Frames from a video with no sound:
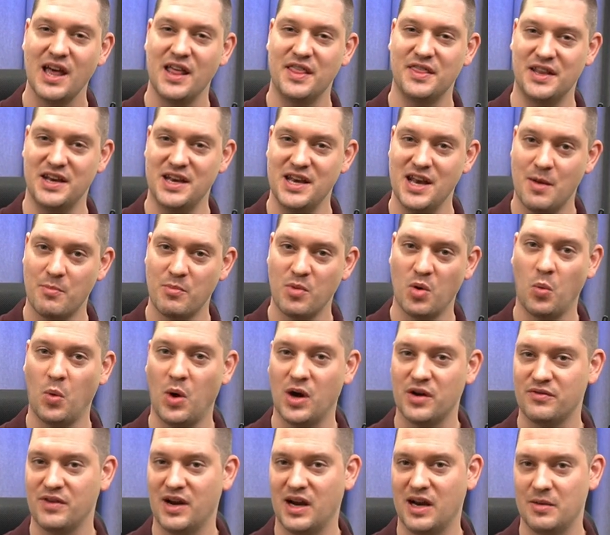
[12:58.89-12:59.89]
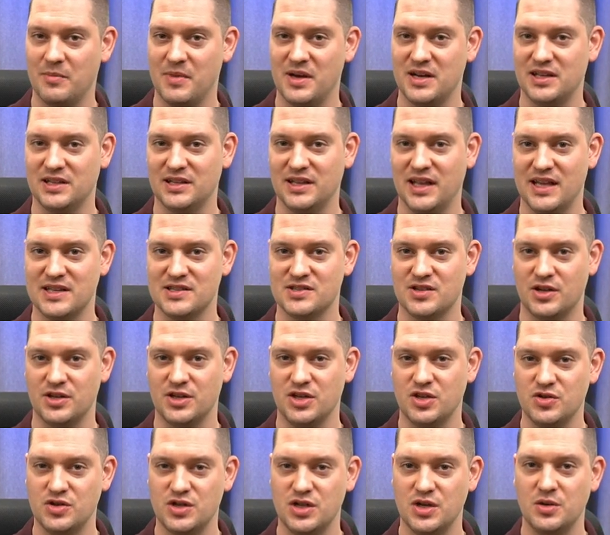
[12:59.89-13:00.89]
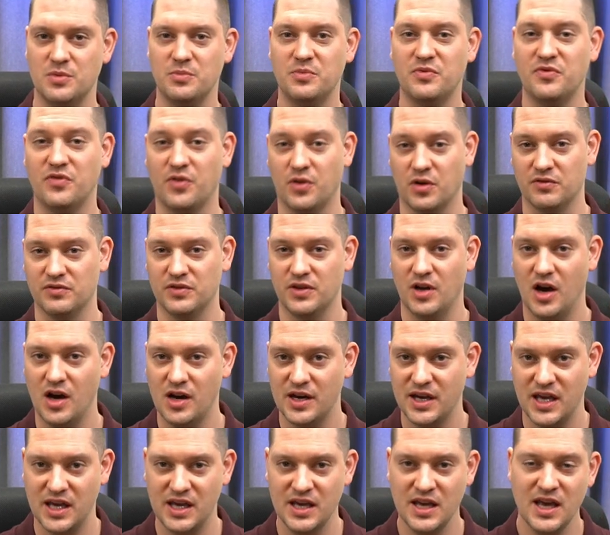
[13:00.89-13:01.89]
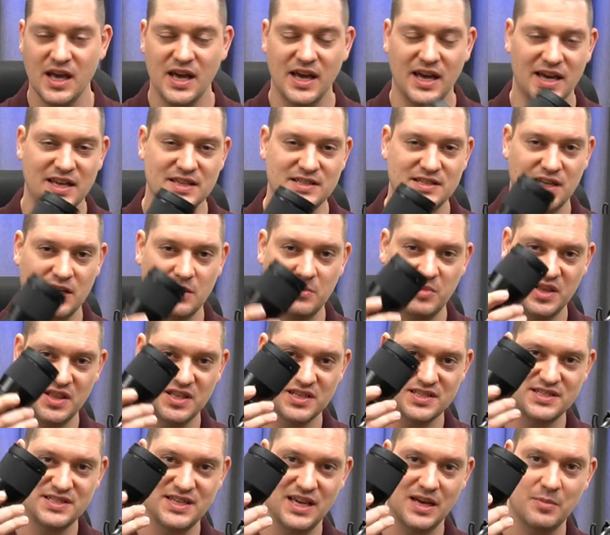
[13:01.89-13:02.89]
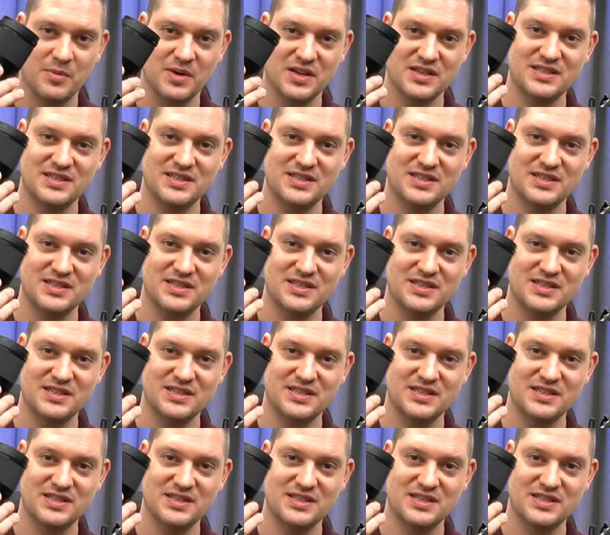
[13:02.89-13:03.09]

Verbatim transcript: the number one recommended lens on YouTube for vlogging is going to be the Sigma